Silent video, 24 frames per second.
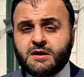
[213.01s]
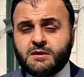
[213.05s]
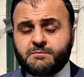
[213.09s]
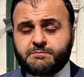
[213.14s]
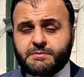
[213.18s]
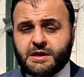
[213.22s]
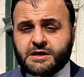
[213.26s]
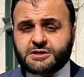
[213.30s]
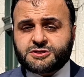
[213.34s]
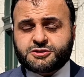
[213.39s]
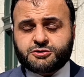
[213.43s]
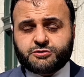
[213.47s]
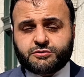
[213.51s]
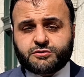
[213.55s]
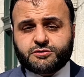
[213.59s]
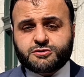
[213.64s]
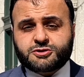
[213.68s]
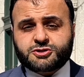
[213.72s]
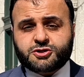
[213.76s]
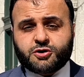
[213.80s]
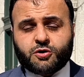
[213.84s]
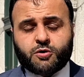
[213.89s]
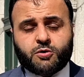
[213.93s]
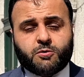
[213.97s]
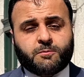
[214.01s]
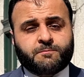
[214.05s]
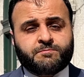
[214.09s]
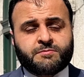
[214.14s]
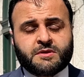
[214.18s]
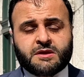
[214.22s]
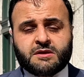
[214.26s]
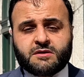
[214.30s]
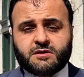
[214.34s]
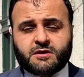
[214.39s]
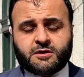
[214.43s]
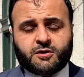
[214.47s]
Make sure you show,
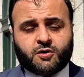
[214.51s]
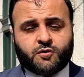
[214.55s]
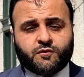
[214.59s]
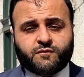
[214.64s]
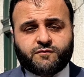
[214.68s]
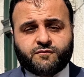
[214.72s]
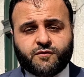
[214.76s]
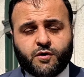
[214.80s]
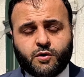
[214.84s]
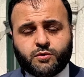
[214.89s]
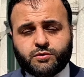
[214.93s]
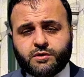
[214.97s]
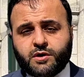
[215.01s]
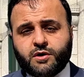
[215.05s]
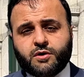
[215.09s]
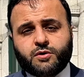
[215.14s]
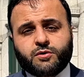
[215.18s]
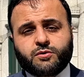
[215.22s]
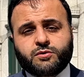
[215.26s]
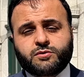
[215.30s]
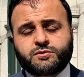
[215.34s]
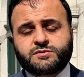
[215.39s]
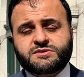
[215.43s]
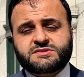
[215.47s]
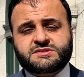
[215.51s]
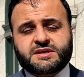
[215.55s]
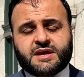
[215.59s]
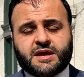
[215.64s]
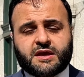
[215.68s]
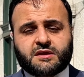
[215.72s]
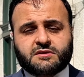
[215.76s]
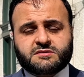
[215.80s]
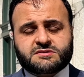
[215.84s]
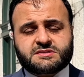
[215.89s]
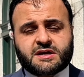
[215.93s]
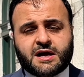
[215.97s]
photos
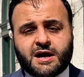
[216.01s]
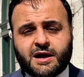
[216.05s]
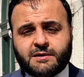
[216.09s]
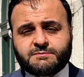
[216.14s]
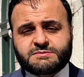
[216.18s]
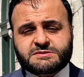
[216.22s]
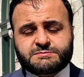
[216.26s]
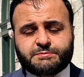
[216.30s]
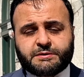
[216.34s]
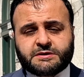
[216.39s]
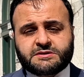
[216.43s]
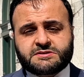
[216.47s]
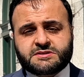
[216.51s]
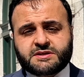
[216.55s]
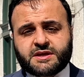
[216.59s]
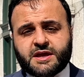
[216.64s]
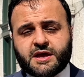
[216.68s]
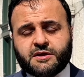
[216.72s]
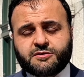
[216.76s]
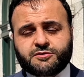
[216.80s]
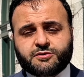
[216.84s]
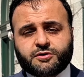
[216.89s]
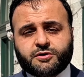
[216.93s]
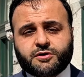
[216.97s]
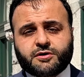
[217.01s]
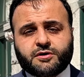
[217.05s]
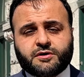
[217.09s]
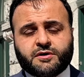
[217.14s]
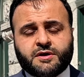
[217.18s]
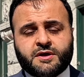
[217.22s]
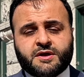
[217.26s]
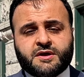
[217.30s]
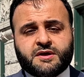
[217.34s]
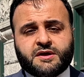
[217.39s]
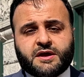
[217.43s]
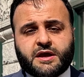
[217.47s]
and time spent together.
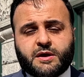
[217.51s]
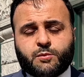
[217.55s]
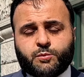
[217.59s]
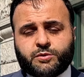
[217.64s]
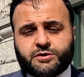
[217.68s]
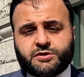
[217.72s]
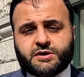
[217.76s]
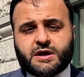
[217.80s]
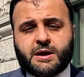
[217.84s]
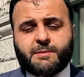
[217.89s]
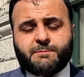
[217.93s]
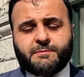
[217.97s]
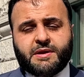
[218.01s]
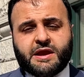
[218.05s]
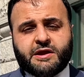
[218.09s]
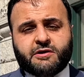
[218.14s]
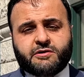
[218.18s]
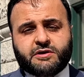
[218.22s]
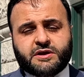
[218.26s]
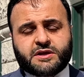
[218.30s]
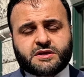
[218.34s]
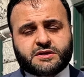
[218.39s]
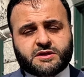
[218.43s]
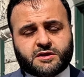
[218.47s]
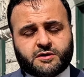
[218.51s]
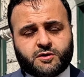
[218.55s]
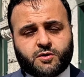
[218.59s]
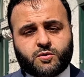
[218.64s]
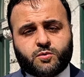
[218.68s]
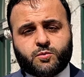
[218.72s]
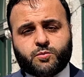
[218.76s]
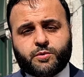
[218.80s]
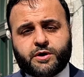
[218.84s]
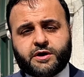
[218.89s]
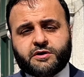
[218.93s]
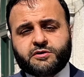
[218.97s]
And when you got married,
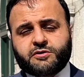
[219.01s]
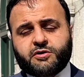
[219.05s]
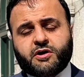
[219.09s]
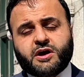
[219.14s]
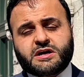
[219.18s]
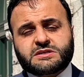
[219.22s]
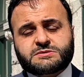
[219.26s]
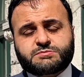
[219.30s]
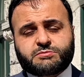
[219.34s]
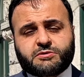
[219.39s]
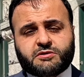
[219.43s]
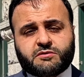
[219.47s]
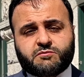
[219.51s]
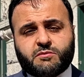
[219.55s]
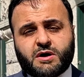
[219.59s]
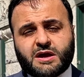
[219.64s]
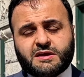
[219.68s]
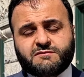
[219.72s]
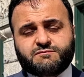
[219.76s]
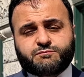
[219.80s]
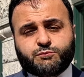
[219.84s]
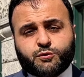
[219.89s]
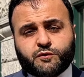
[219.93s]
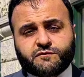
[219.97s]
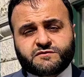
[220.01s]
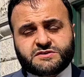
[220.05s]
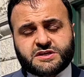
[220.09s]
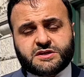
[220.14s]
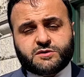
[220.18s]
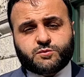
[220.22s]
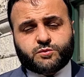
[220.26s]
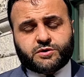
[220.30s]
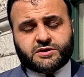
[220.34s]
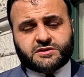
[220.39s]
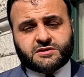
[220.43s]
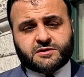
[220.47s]
where your husband and wife moved
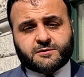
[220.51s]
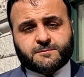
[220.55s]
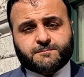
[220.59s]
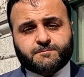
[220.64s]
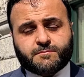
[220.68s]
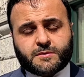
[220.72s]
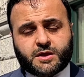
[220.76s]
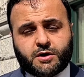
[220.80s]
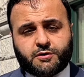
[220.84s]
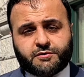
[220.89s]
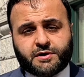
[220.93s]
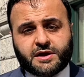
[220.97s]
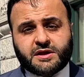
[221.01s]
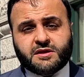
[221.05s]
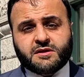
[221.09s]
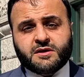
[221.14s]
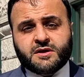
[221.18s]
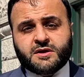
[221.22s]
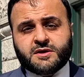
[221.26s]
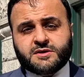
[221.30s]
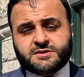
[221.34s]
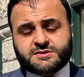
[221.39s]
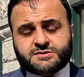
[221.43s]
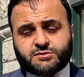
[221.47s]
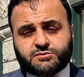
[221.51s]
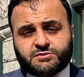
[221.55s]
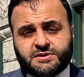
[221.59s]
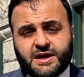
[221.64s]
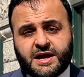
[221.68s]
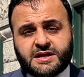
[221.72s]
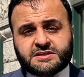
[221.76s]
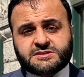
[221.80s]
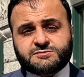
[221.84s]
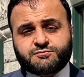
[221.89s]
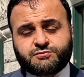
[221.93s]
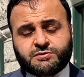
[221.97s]
in with you. All right. So
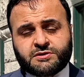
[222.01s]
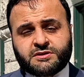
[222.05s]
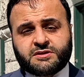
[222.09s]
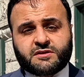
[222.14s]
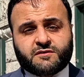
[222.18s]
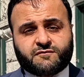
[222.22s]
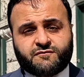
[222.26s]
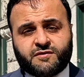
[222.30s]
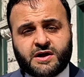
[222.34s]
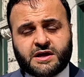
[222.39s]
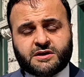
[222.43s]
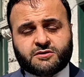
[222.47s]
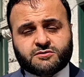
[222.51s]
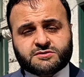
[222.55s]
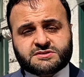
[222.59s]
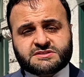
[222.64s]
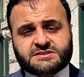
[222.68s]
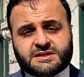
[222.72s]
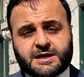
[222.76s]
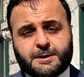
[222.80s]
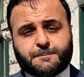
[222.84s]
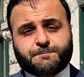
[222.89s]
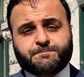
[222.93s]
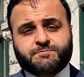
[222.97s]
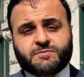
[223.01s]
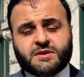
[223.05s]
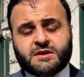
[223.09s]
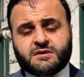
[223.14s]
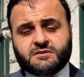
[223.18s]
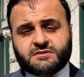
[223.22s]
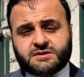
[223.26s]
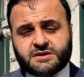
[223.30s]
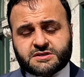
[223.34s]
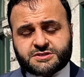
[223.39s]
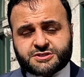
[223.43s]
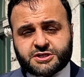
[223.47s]
that's really the final step.
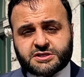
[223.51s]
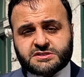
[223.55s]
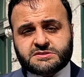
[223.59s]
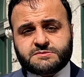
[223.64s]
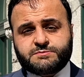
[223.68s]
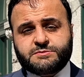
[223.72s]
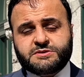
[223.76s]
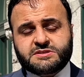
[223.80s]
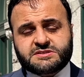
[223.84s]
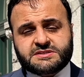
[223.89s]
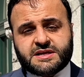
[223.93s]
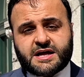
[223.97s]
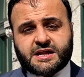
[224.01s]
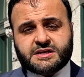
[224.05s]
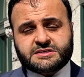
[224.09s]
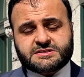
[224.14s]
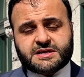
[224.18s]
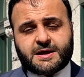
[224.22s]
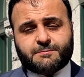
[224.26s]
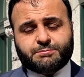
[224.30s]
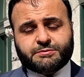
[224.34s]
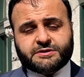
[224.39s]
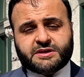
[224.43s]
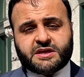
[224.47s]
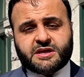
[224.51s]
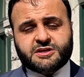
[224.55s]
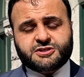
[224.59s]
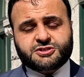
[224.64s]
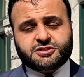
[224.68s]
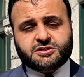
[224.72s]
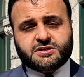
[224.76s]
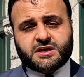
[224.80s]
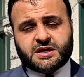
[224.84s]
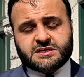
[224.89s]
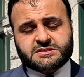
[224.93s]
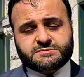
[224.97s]
The adjustment of status
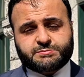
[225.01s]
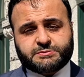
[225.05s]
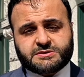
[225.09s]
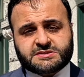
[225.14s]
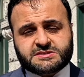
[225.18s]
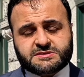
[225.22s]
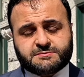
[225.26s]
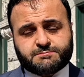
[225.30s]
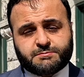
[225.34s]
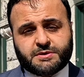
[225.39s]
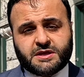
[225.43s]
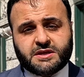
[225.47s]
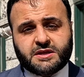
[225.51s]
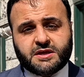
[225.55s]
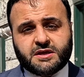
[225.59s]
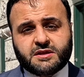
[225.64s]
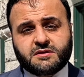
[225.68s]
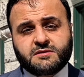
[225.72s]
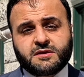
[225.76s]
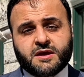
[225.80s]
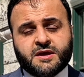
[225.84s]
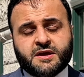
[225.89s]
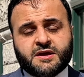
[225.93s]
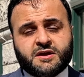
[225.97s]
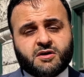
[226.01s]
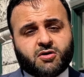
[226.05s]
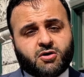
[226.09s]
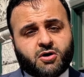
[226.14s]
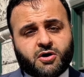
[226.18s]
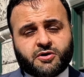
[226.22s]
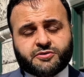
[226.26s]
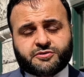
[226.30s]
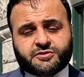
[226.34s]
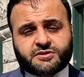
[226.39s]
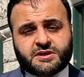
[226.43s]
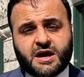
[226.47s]
application has been submitted.
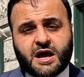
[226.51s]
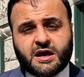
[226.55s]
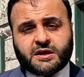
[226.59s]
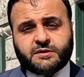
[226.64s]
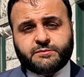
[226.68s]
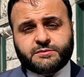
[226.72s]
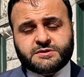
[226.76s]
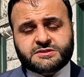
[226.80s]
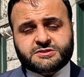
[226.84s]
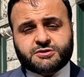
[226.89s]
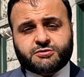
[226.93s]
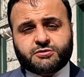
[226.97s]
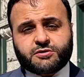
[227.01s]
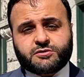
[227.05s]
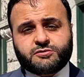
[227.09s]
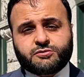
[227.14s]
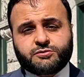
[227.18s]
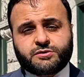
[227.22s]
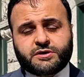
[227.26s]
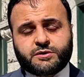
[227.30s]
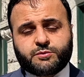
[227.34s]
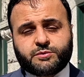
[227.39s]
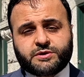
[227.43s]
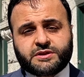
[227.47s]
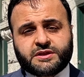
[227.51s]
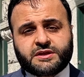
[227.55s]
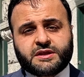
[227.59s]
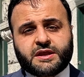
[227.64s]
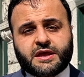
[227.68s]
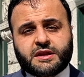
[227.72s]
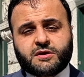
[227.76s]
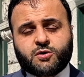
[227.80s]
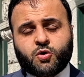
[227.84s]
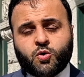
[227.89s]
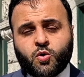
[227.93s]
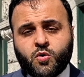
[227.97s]
All the documents are included with it.
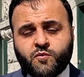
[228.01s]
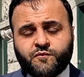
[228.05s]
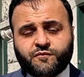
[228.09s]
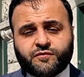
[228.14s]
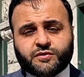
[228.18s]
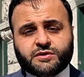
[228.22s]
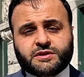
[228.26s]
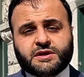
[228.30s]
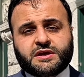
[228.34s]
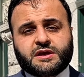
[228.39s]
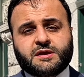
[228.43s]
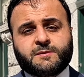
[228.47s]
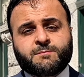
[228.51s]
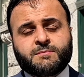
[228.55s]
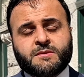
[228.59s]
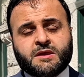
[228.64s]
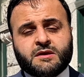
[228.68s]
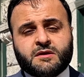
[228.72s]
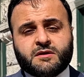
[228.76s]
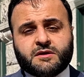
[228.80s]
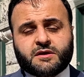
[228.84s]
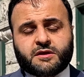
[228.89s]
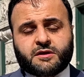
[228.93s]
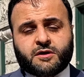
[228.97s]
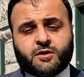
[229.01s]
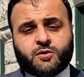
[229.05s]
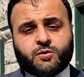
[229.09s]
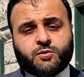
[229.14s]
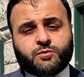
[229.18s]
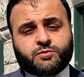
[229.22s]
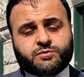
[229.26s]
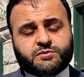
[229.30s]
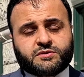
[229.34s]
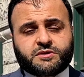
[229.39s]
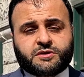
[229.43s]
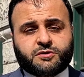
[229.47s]
And hopefully,
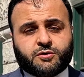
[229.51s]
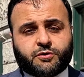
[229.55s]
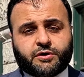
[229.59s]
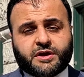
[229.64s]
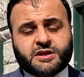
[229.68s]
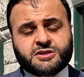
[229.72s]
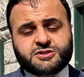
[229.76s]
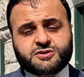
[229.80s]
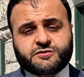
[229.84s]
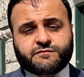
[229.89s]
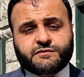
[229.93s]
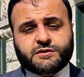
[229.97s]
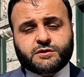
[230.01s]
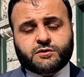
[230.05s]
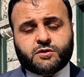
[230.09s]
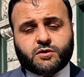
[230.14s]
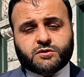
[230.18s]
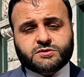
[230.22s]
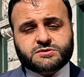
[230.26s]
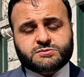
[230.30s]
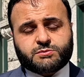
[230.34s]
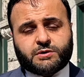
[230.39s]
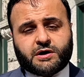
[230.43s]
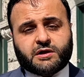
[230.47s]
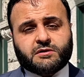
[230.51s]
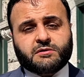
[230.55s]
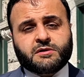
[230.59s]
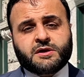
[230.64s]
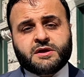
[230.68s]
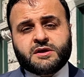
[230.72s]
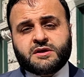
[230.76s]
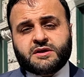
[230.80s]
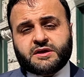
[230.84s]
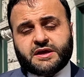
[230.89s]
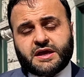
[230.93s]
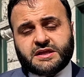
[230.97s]
your interview goes well.
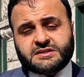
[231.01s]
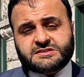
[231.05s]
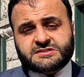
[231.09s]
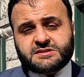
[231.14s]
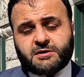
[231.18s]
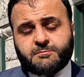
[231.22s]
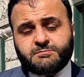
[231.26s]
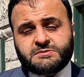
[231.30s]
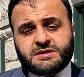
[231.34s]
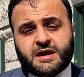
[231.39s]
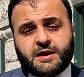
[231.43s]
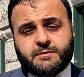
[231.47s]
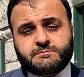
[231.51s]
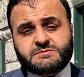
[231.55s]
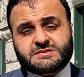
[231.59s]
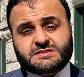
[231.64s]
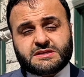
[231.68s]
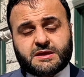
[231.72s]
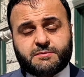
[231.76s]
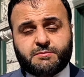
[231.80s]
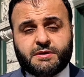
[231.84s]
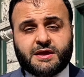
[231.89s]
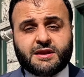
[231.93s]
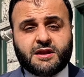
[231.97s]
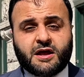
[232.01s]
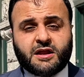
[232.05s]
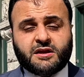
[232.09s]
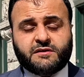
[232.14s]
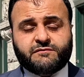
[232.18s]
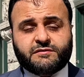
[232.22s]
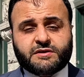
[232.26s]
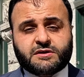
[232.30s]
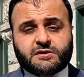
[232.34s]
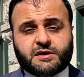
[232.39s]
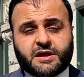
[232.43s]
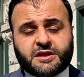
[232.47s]
And sometimes they may not
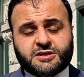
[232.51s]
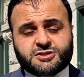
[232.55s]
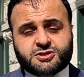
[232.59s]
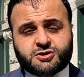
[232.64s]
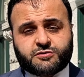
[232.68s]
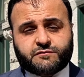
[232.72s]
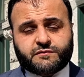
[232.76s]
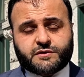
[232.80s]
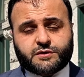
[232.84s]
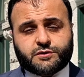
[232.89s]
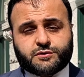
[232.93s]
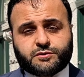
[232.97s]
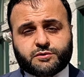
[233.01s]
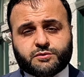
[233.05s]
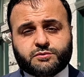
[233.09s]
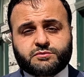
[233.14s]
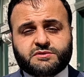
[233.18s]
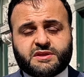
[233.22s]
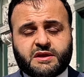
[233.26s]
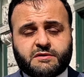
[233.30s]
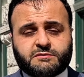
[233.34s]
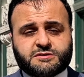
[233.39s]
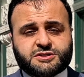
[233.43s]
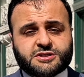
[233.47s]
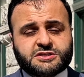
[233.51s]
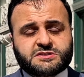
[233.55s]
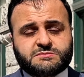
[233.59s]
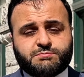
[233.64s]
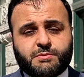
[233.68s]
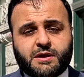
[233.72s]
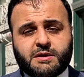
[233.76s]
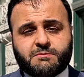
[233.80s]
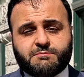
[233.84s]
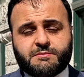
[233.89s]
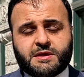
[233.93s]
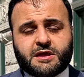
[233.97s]
even interview you. They just
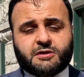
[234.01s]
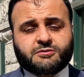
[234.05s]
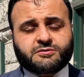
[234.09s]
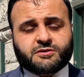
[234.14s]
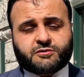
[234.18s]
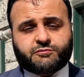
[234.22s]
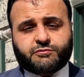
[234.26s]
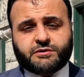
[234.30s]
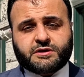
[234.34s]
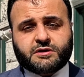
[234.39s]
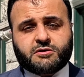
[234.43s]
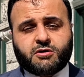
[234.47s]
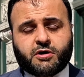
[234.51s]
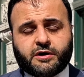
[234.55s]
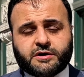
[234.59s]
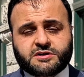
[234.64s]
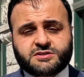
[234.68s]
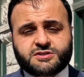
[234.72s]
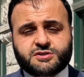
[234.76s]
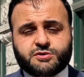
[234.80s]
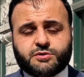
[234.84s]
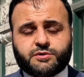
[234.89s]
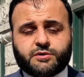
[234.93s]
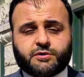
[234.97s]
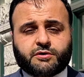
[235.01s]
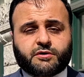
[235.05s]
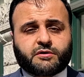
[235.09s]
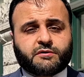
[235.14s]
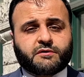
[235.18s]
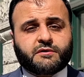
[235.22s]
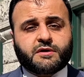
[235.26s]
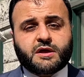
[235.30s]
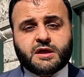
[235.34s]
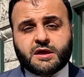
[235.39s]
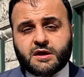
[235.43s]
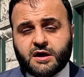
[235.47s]
might mail the green card to
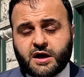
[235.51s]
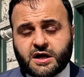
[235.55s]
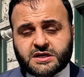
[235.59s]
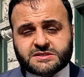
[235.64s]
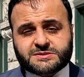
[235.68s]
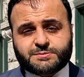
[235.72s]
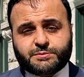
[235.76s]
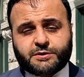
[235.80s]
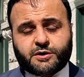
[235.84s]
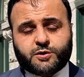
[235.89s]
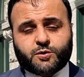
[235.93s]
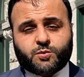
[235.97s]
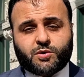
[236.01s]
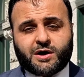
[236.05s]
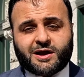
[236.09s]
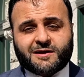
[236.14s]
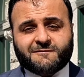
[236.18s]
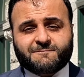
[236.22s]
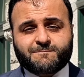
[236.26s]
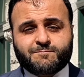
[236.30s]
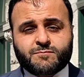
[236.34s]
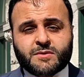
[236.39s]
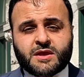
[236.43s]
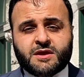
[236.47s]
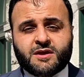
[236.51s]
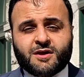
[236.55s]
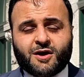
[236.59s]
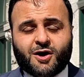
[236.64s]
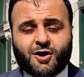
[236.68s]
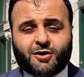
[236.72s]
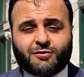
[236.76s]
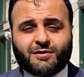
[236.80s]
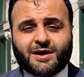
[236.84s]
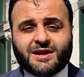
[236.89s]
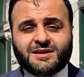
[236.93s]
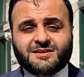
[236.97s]
your husband or wife.
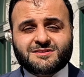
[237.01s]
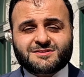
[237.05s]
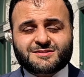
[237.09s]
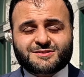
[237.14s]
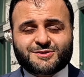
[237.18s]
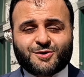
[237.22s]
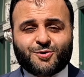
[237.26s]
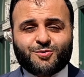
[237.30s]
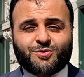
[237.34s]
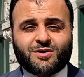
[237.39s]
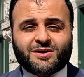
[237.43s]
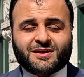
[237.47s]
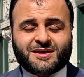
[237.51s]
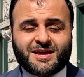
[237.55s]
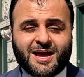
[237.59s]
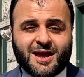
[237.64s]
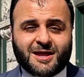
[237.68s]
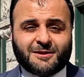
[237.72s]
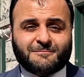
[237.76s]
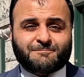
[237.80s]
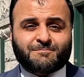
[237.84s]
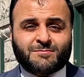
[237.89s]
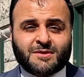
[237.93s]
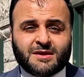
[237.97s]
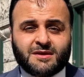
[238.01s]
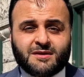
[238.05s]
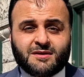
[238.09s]
All right. So again,